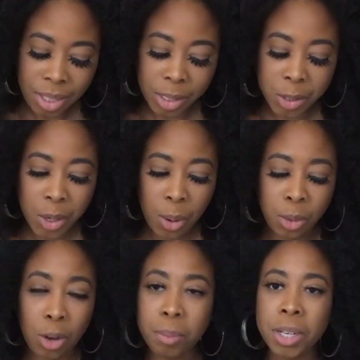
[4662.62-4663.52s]
So
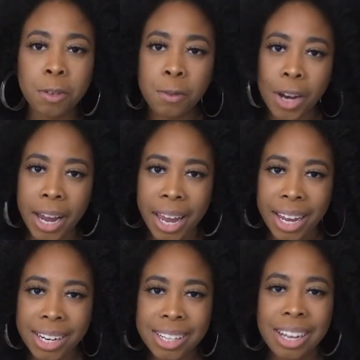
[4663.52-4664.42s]
don't be
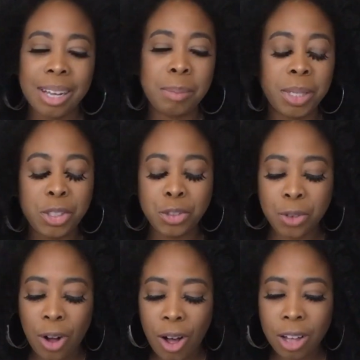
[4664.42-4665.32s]
afraid. Be
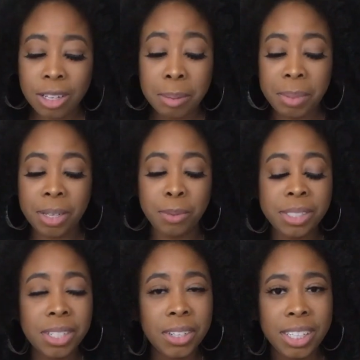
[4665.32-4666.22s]
strong, be
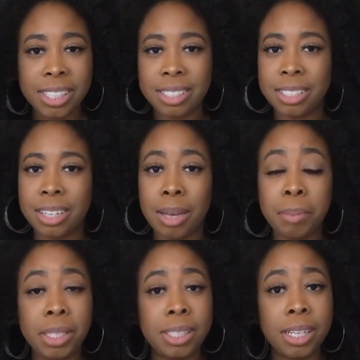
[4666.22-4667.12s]
resilient, and
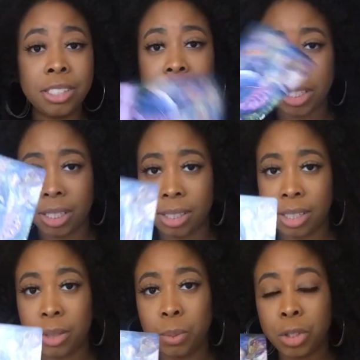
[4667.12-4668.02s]
be diligent
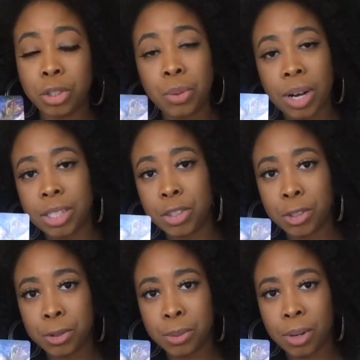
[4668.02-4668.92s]
in what you want to
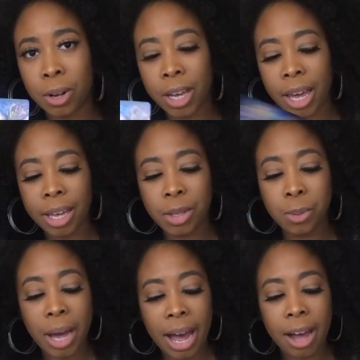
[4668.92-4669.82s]
do, okay? You
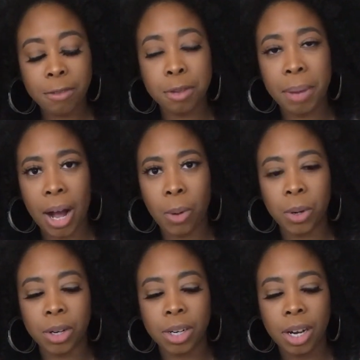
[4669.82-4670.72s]
have the
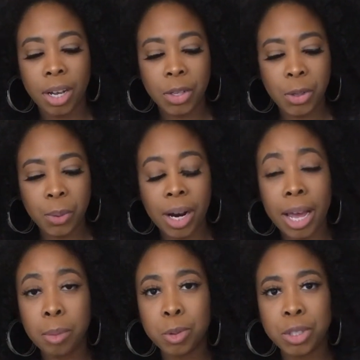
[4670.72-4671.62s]
power. You are
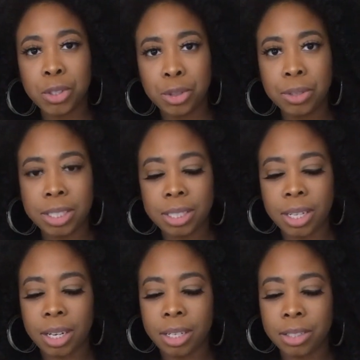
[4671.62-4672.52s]
able to do these
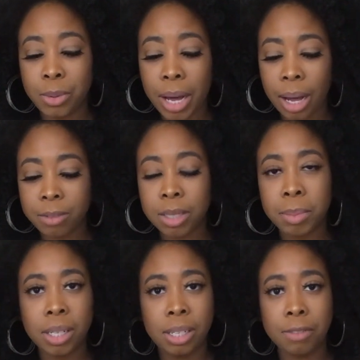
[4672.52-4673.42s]
things. You have to
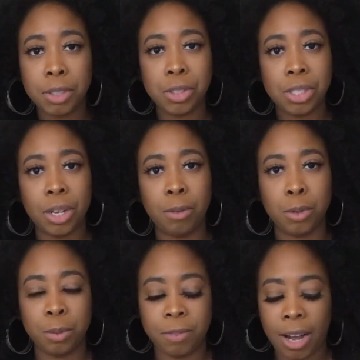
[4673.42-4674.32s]
believe in yourself,
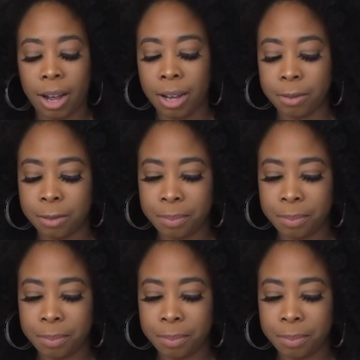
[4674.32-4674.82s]
group 5. All